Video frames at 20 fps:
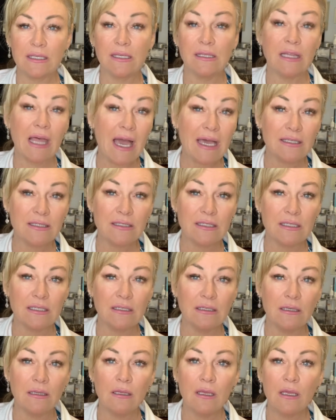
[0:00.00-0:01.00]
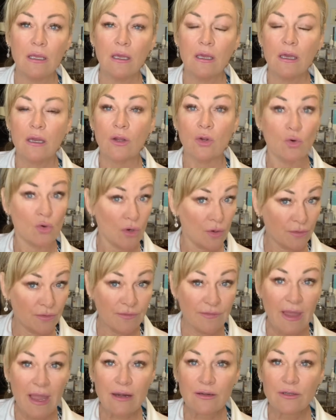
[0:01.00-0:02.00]
elastin, growth
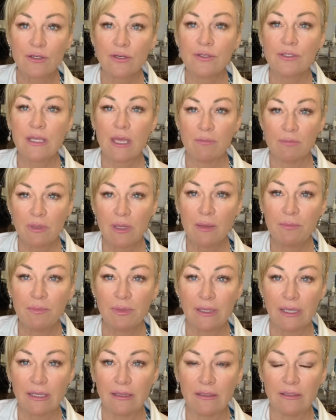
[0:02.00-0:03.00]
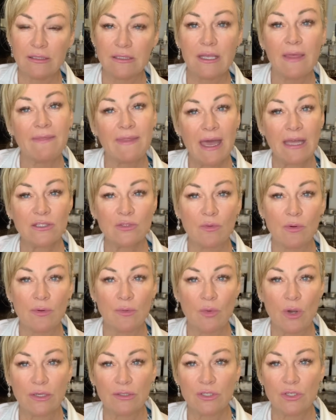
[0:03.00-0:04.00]
factors, and blood platelets, and that's what we
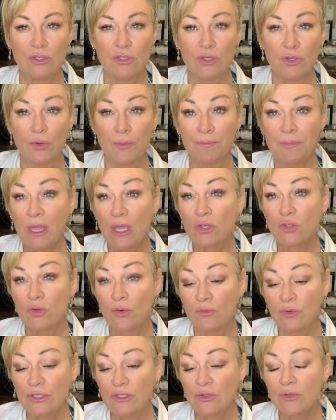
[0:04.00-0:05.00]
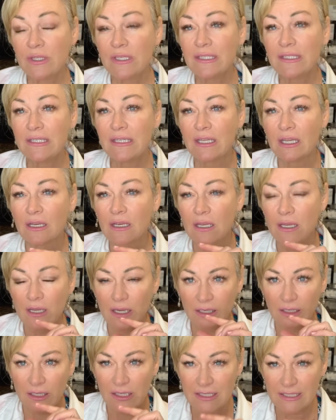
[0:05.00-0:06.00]
want to do. So if we do this in
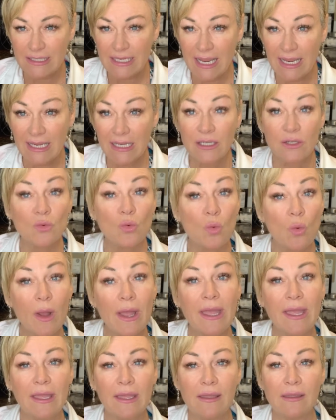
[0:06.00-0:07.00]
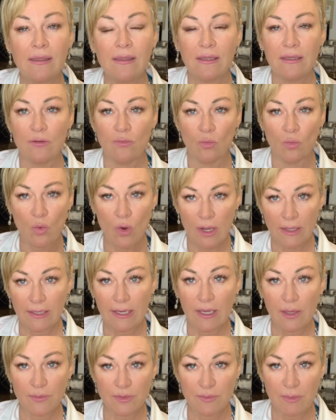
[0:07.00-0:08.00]
a contained way, it one,
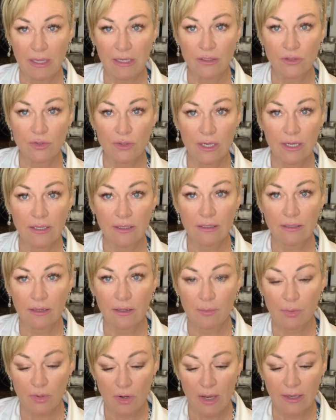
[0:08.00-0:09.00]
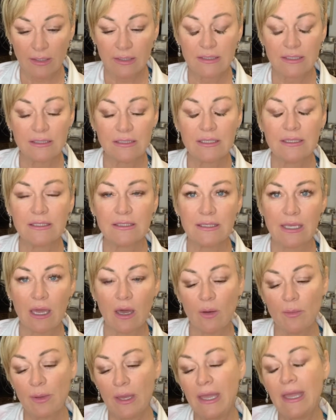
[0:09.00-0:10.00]
helps penetrate the product into the
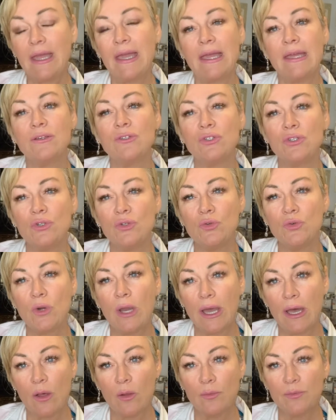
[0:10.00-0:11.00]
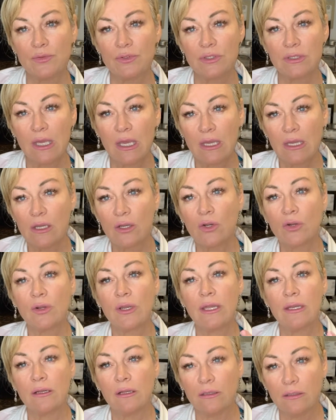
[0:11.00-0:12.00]
scalp, and two, helps
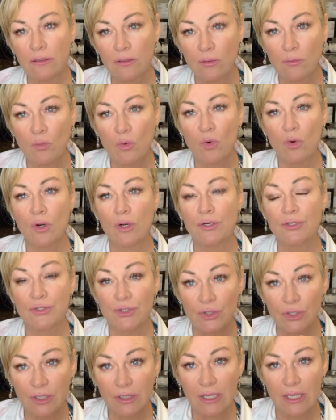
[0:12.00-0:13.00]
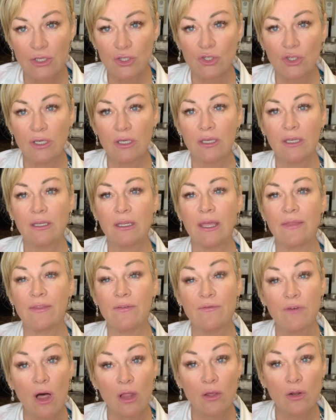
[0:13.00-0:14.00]
create a little more circulation at the
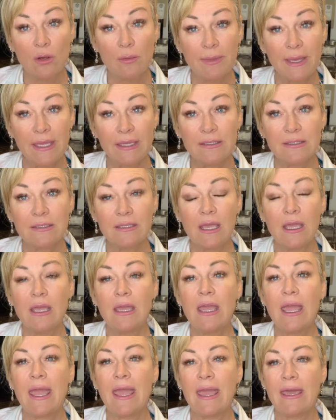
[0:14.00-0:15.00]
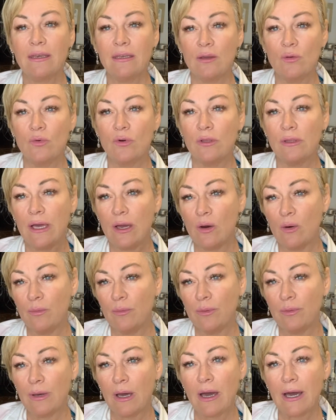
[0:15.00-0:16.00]
follicle base, and it will
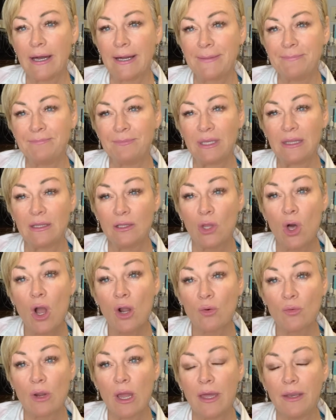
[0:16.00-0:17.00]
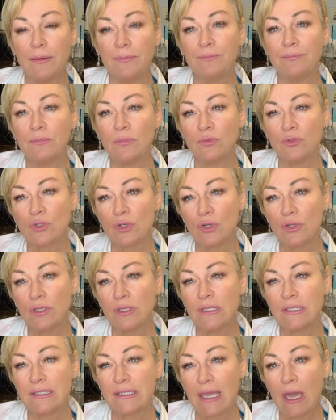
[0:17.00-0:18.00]
help in the long run
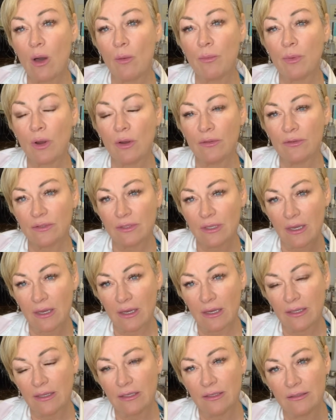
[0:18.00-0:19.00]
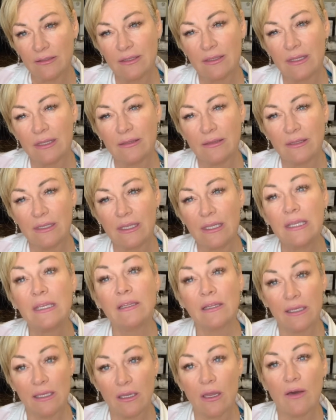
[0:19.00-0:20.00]
turn the scalp, the
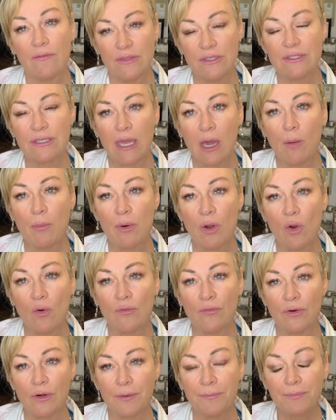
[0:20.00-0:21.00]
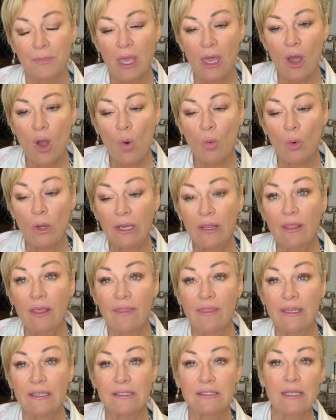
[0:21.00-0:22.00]
healing of the scalp over. One of the
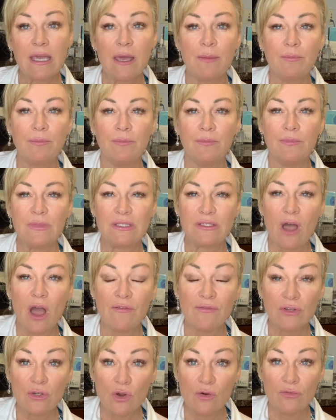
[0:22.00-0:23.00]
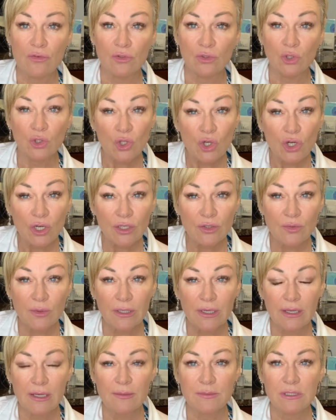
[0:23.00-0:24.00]
things that is often overlooked
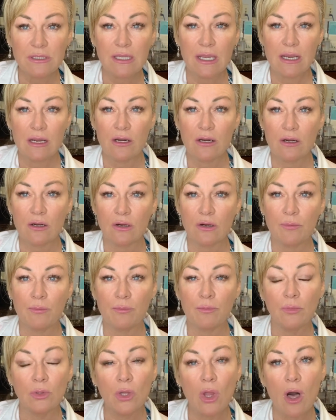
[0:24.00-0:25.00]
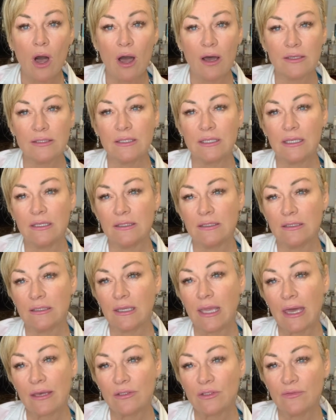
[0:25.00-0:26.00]
when it comes to hair loss is
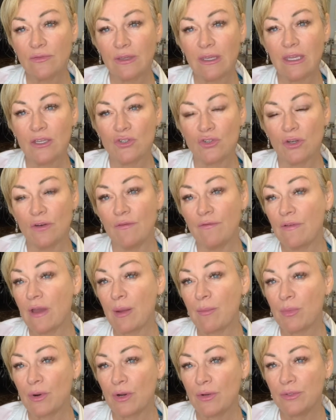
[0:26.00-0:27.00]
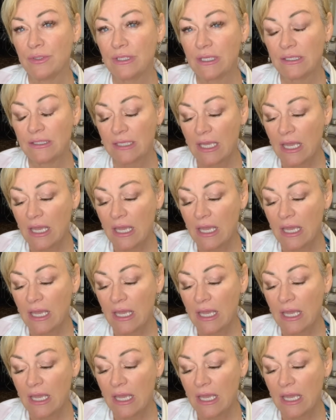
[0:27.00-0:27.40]
calcification and fibrosis,